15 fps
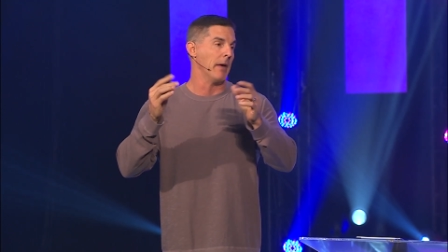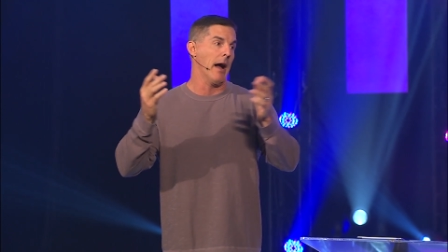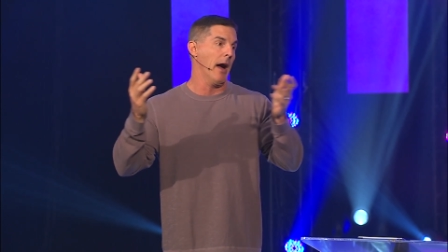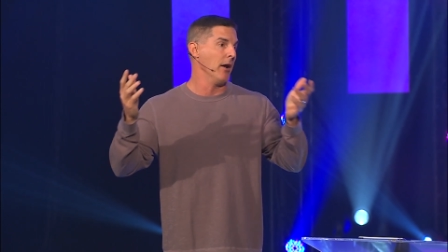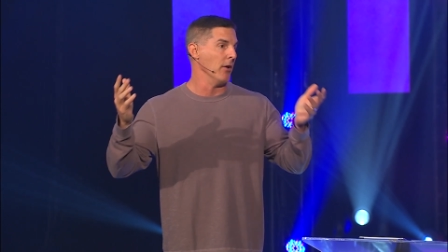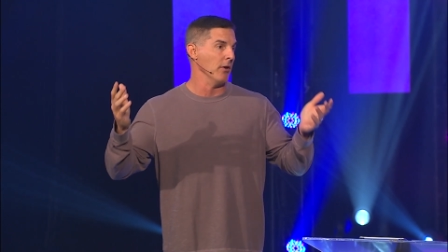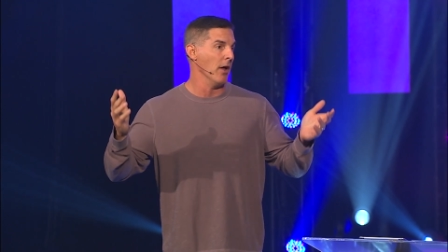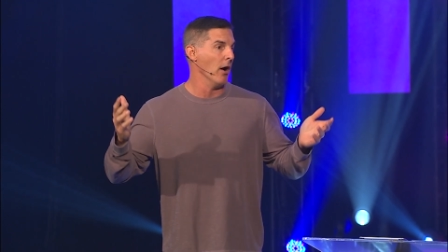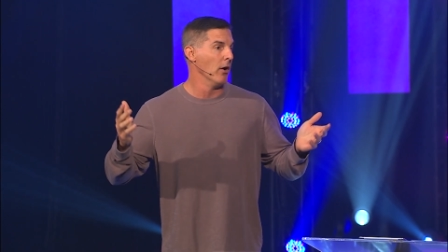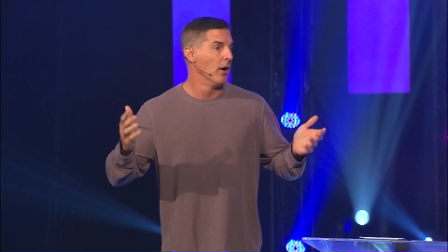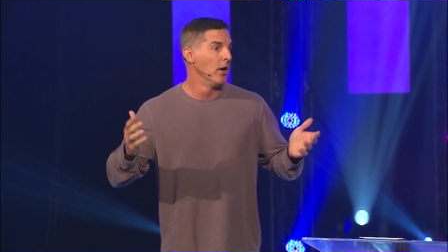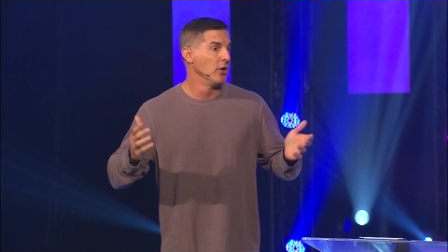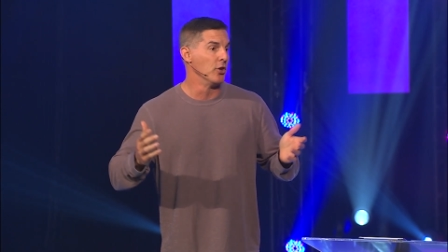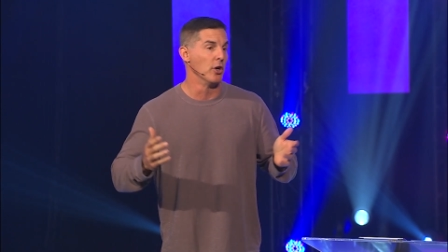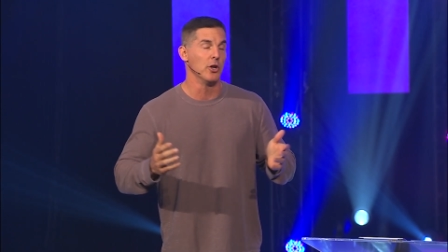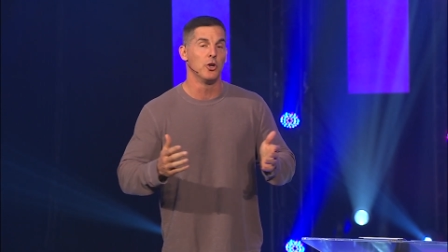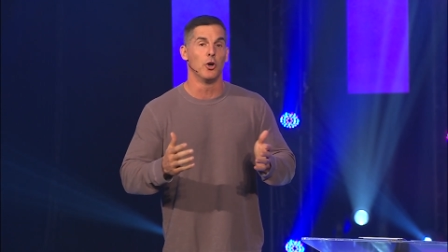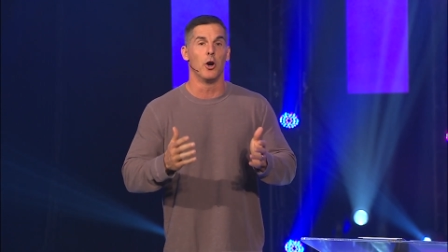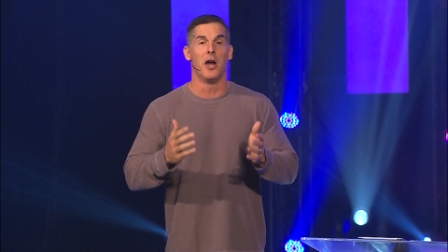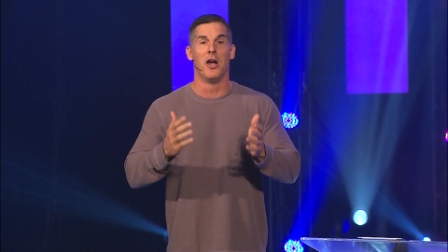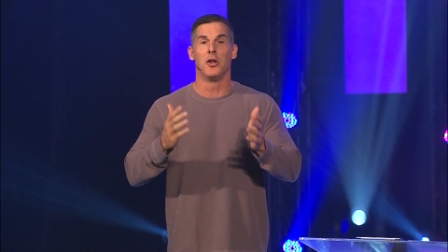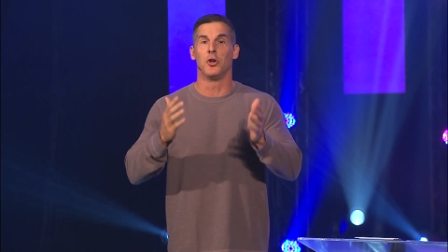I don't know, you're,
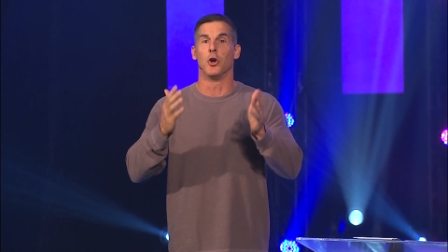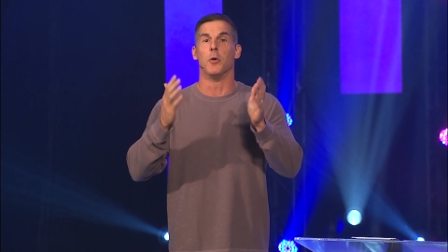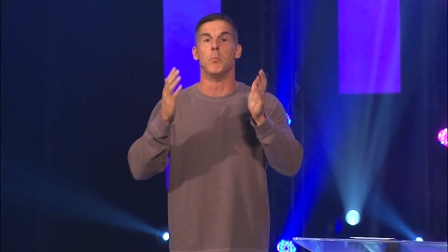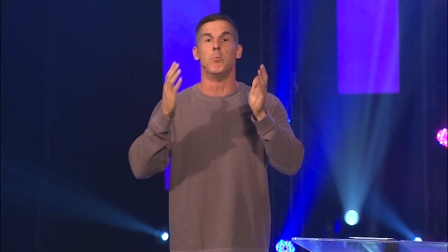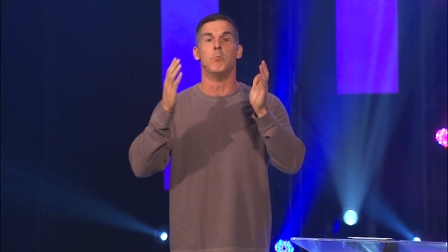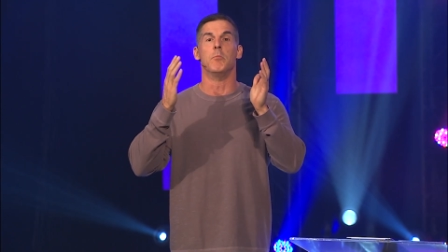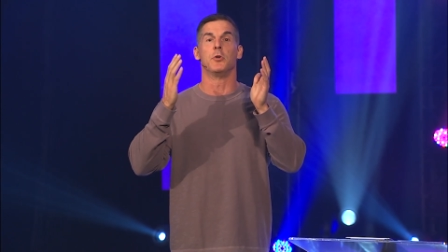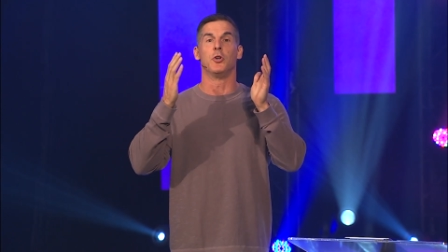you're, you're,